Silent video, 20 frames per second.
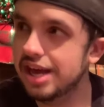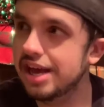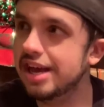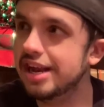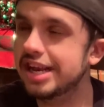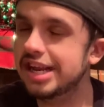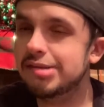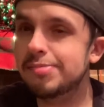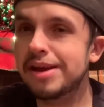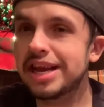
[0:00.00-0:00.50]

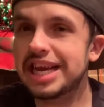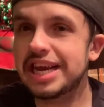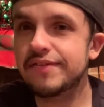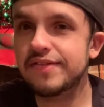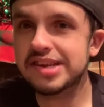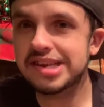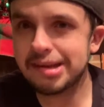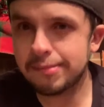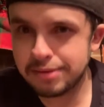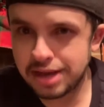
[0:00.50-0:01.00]
This may give us
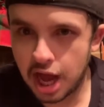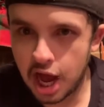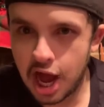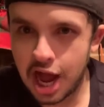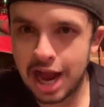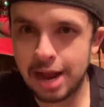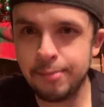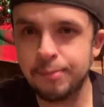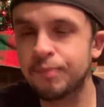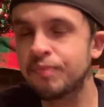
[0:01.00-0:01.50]
some
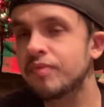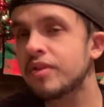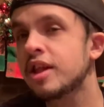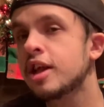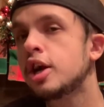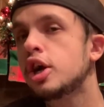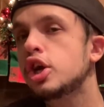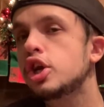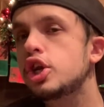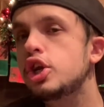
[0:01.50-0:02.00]
time
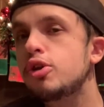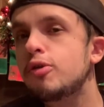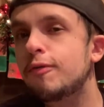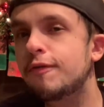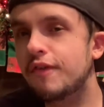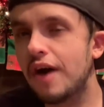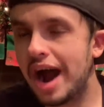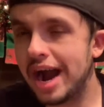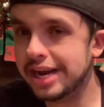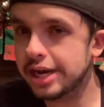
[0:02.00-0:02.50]
to
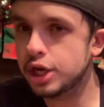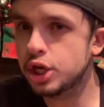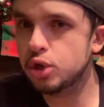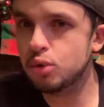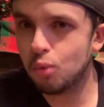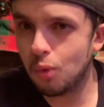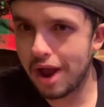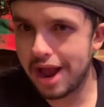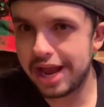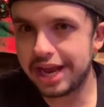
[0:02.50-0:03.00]
find a new
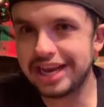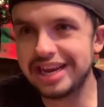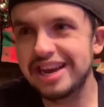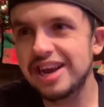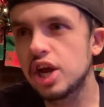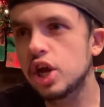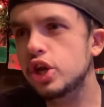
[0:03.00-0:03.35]
way